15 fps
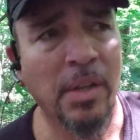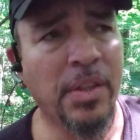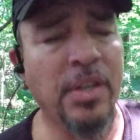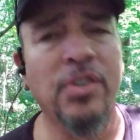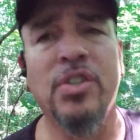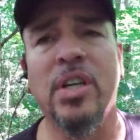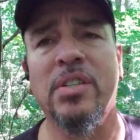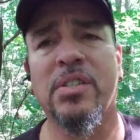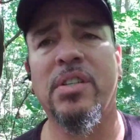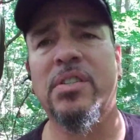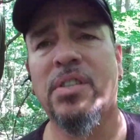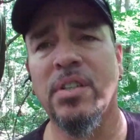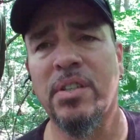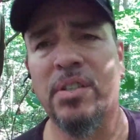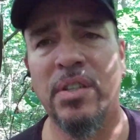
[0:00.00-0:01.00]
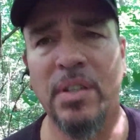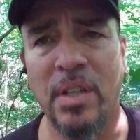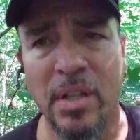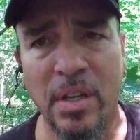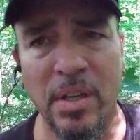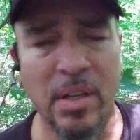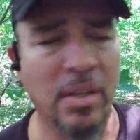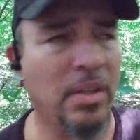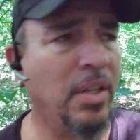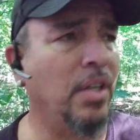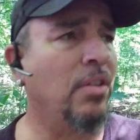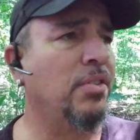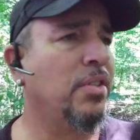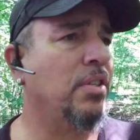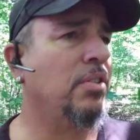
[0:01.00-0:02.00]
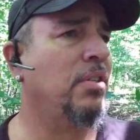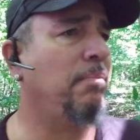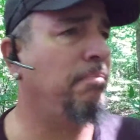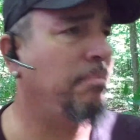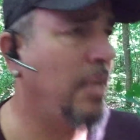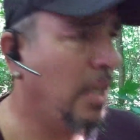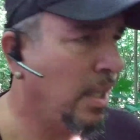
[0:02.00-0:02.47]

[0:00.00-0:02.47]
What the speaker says: the injustices in the legal system,